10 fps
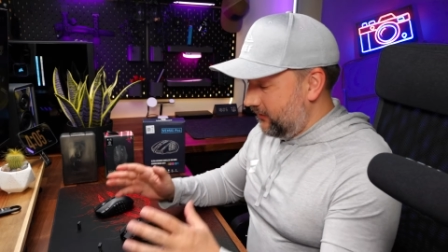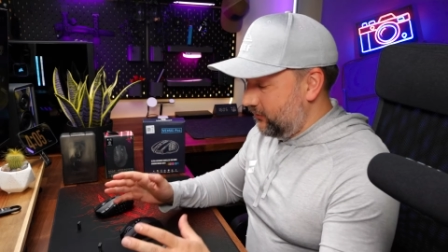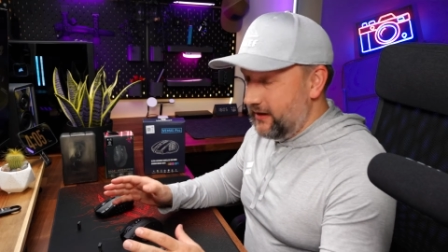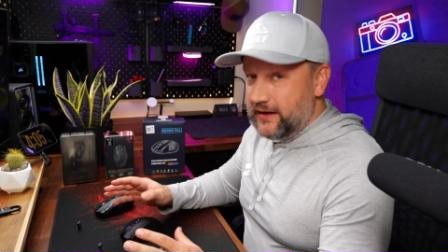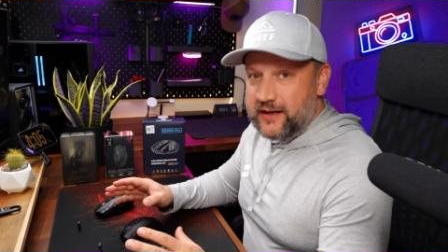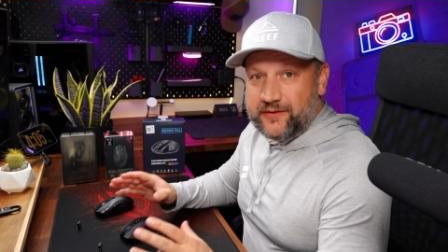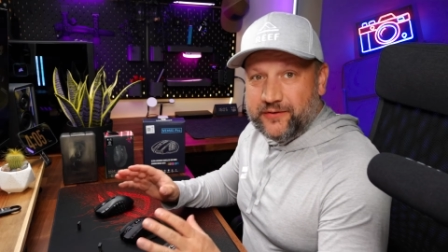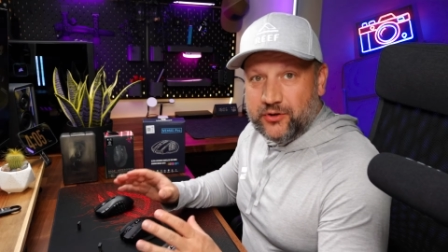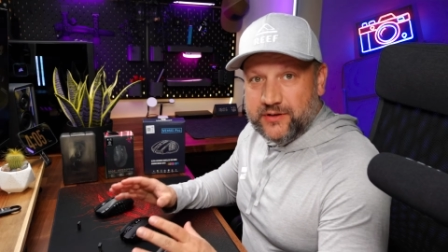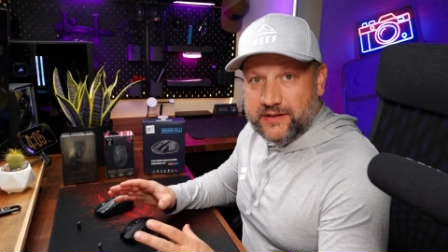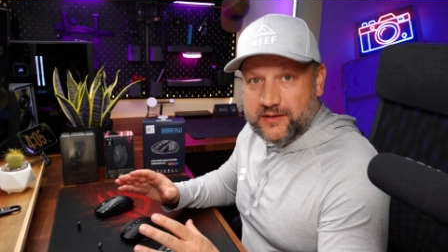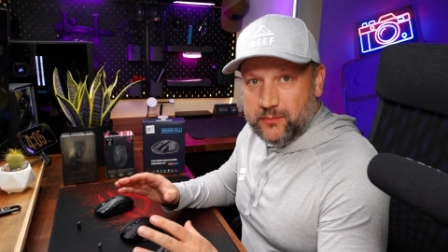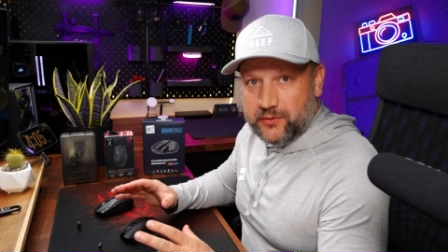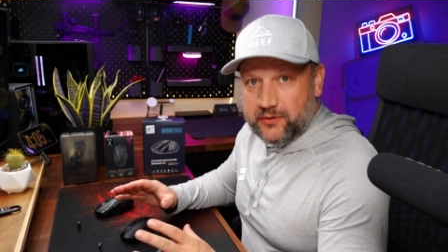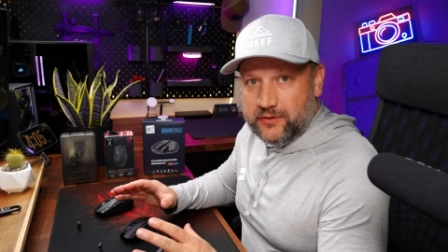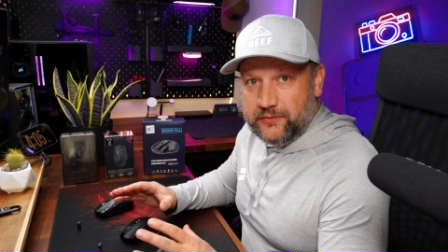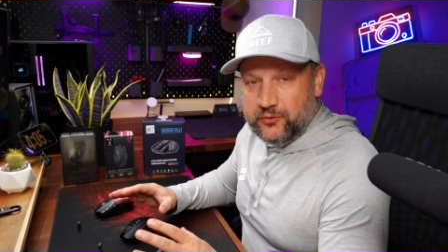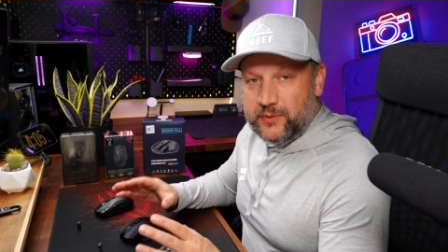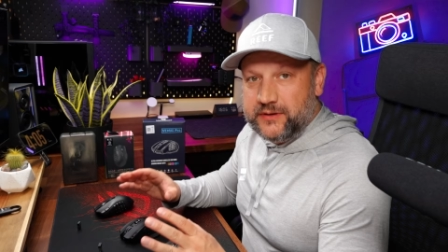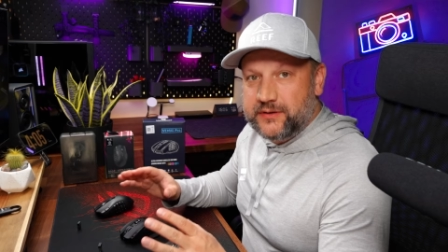Today I have not the simple
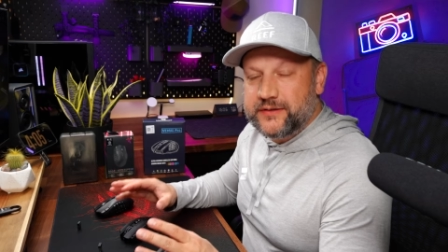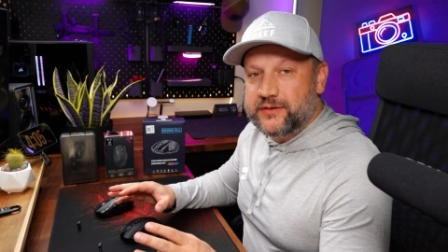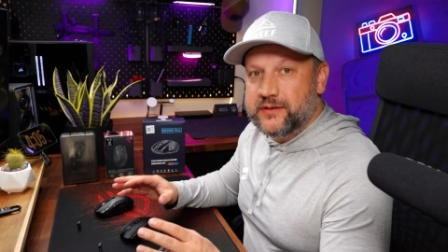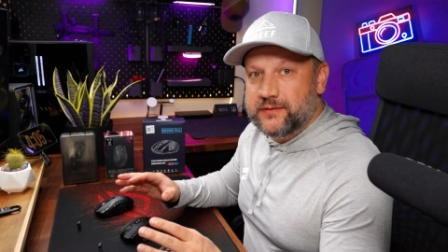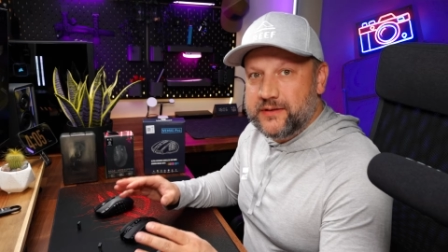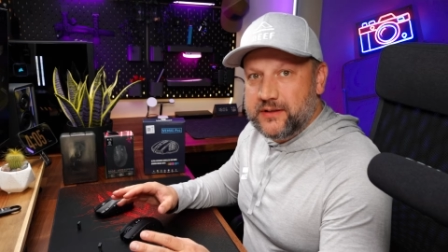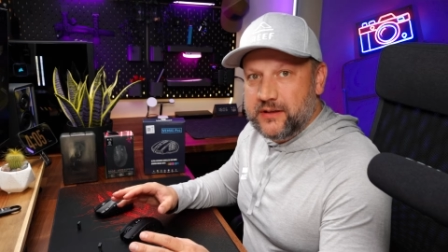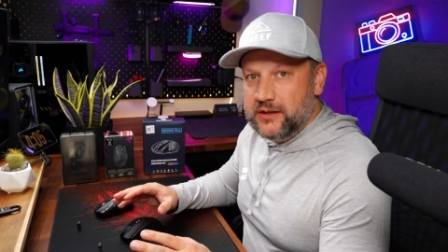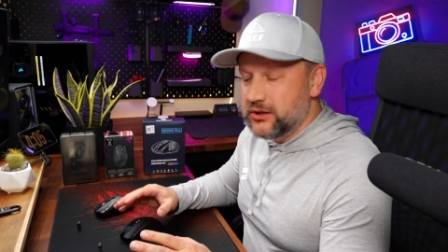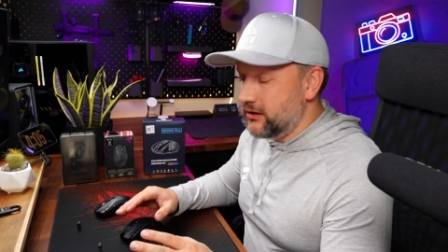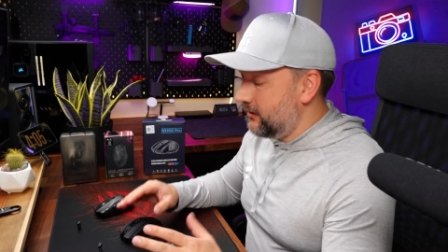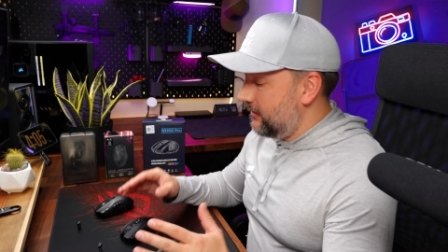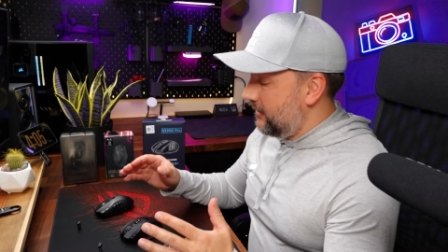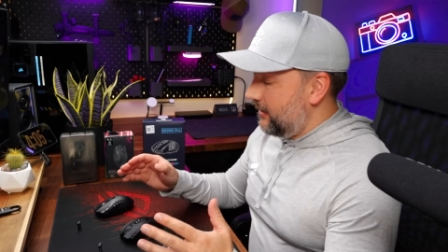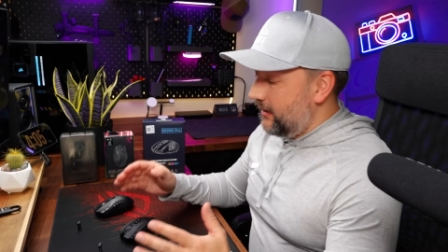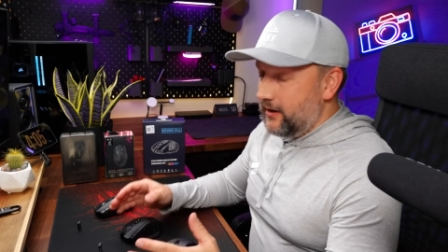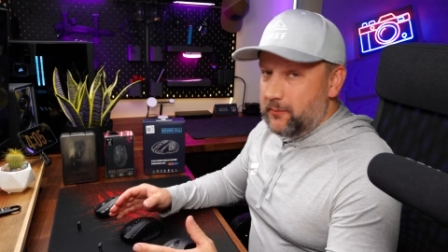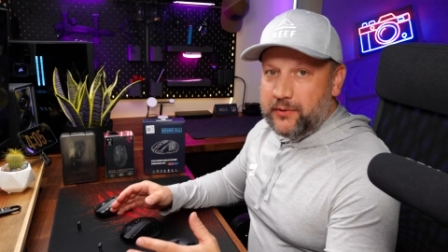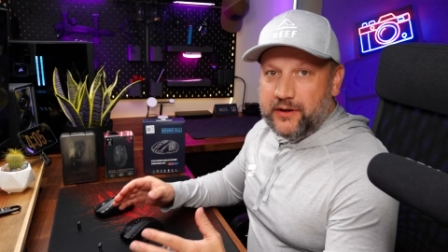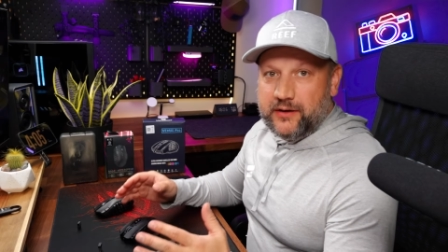review but rather investigation.
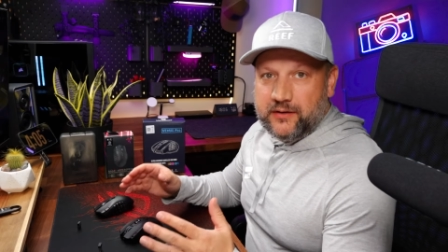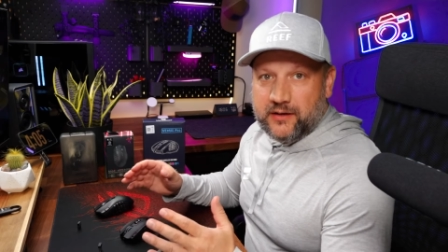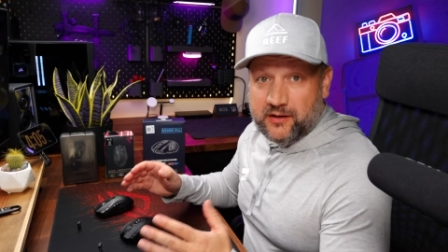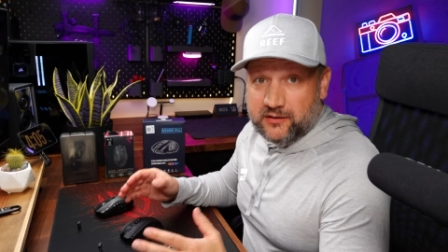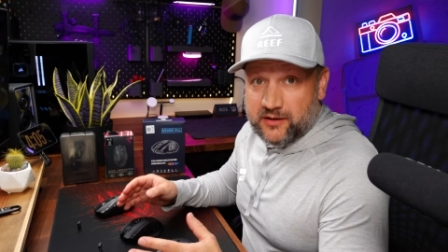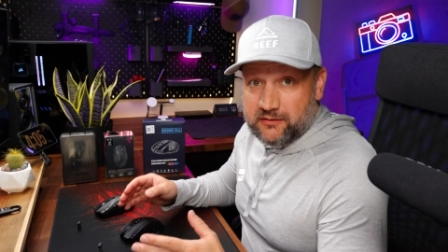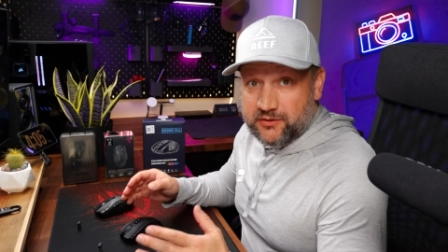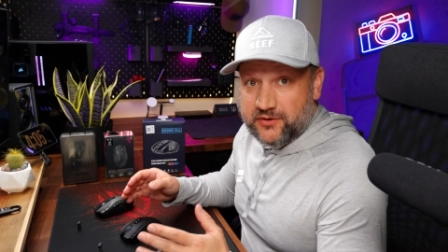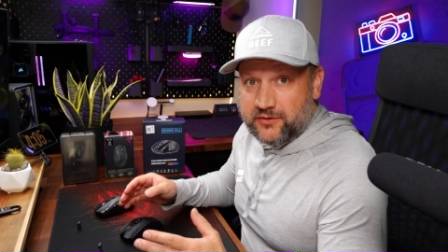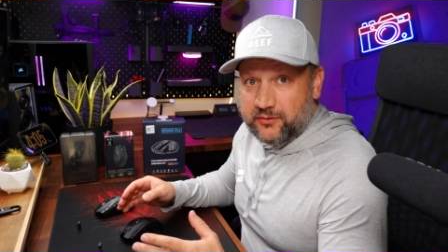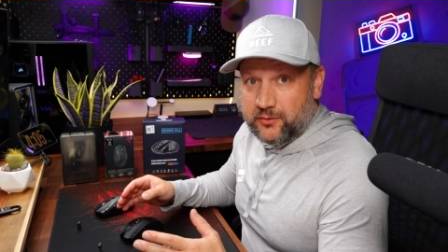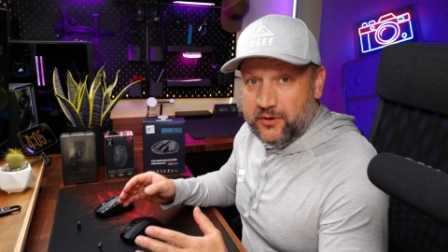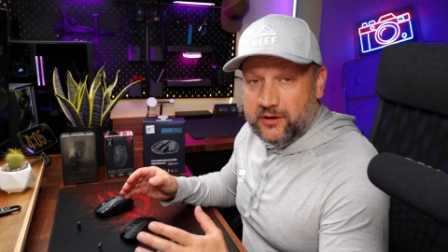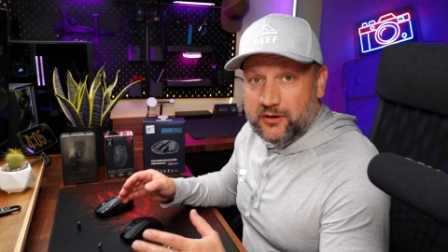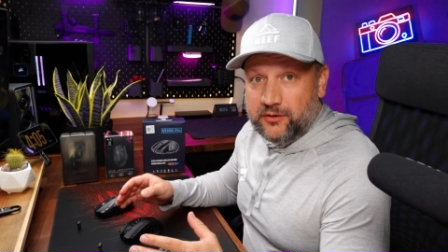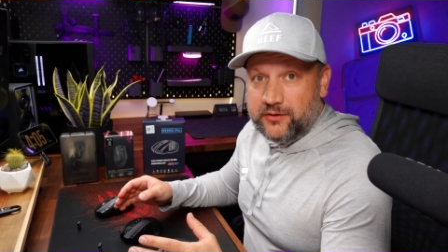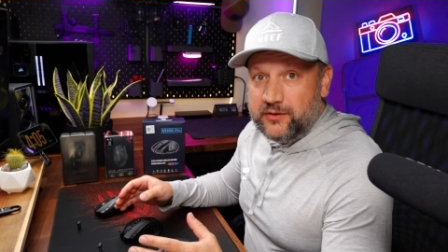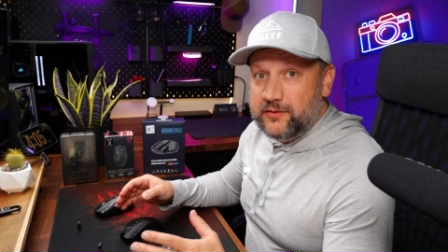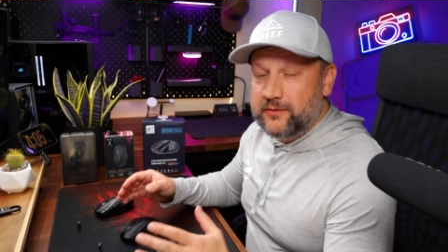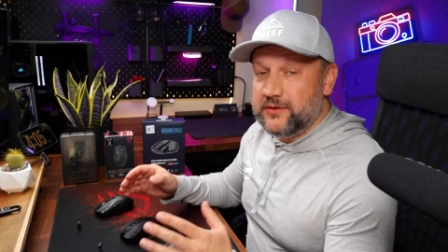I'm playing Helldivers two a lot
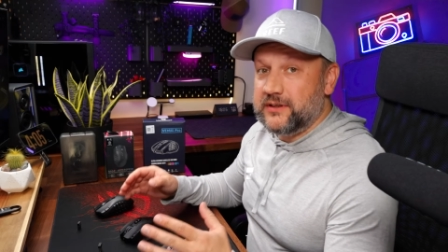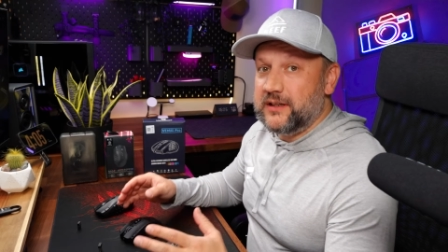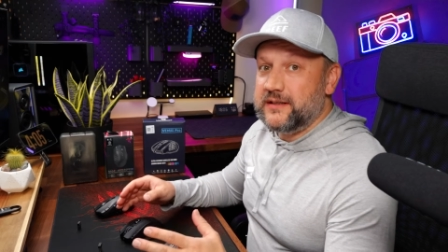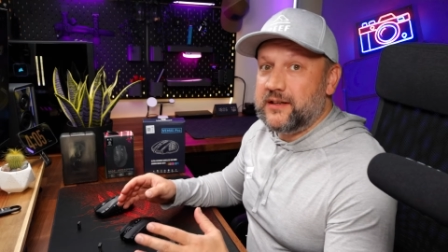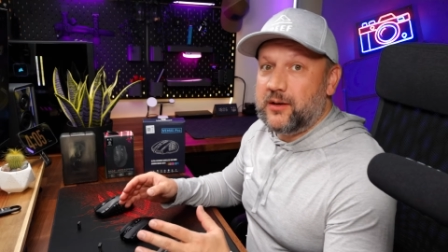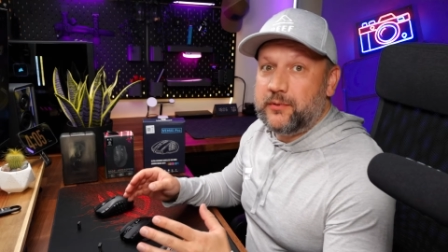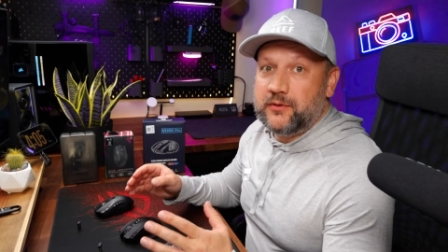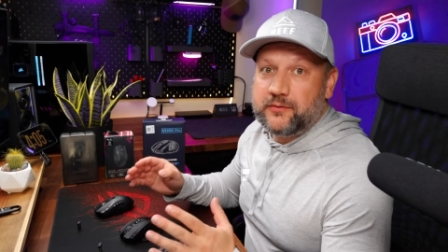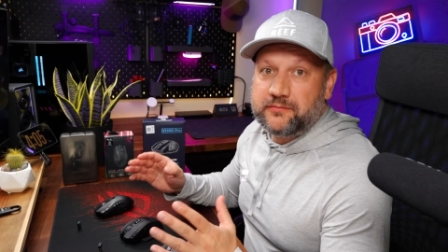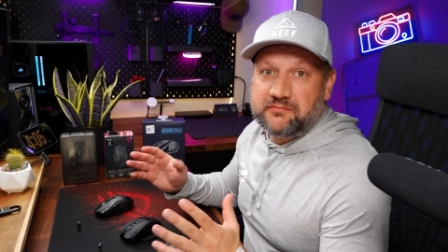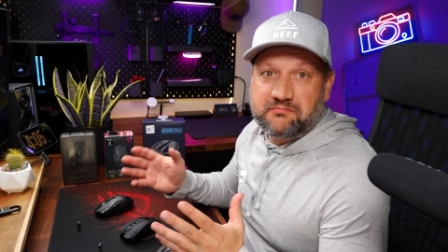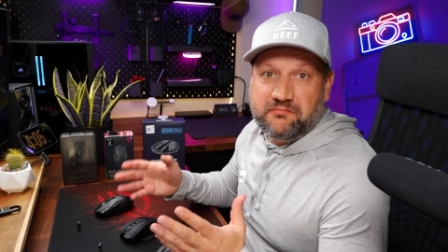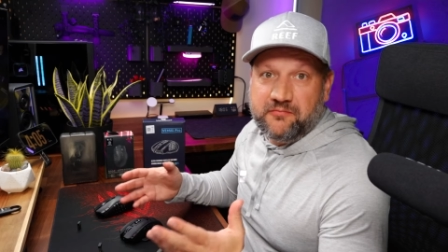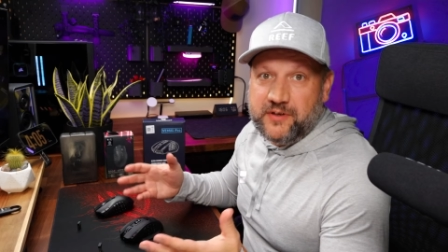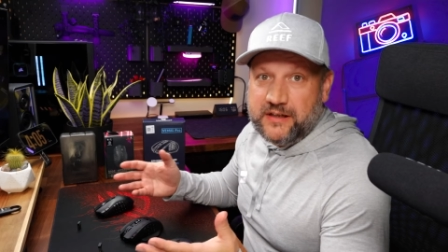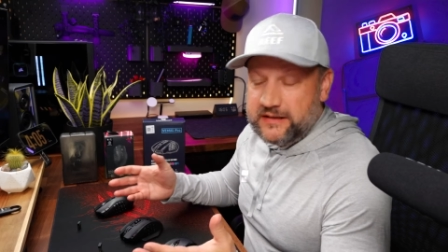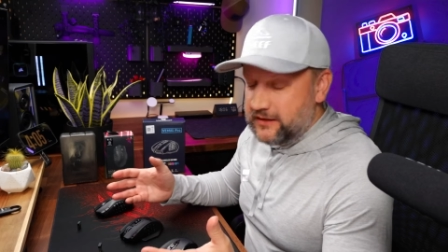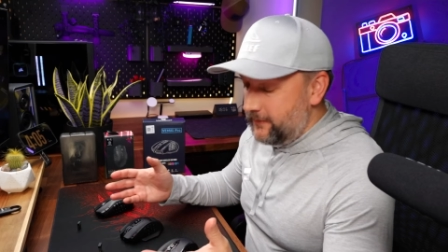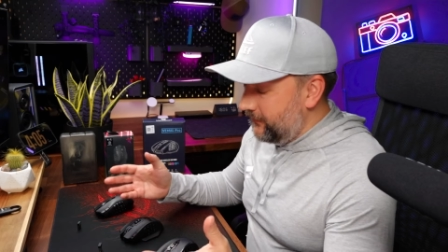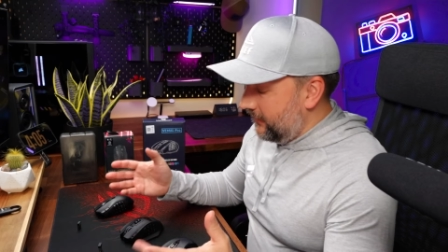for the last couple of weeks